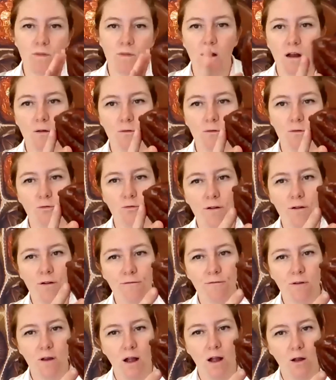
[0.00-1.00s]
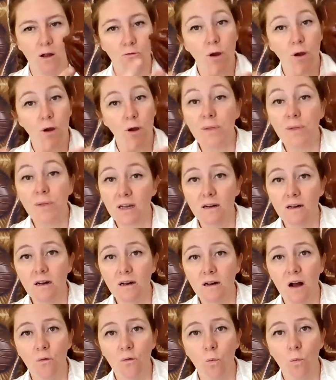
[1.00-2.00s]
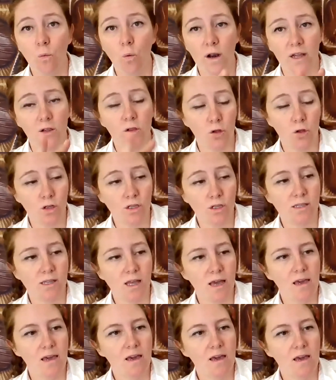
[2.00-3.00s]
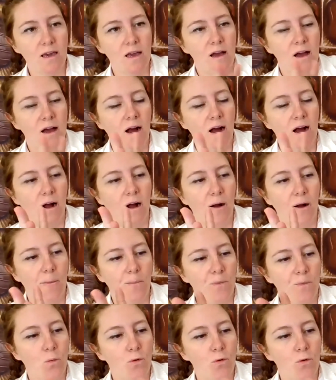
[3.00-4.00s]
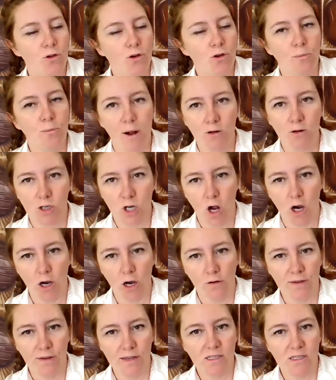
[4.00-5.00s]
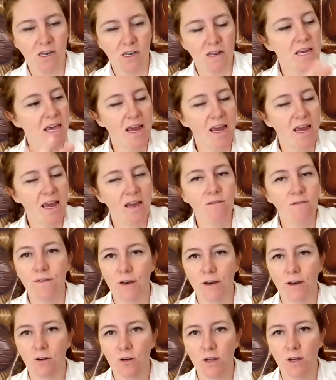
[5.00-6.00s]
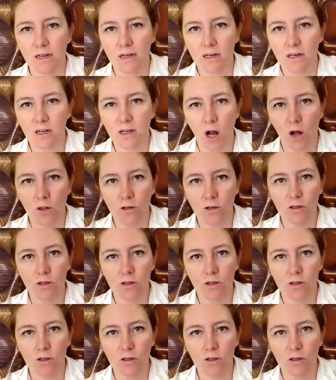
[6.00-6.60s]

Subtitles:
a rough replica of what it looks like when they're about to harvest. They can vary in color.